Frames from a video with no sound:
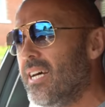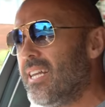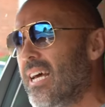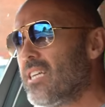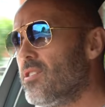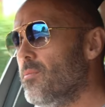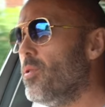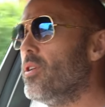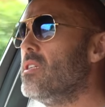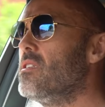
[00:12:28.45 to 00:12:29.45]
And that's the
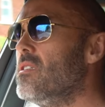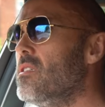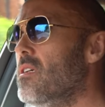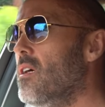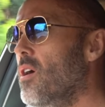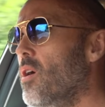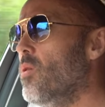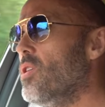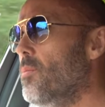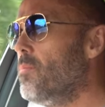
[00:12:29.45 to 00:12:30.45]
point.
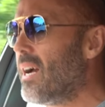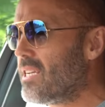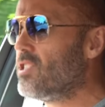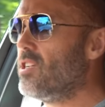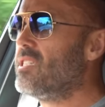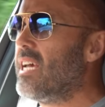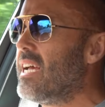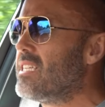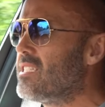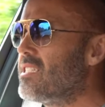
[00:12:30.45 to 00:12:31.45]
When you pass your
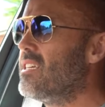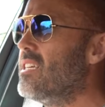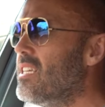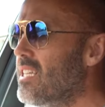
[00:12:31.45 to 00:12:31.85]
test,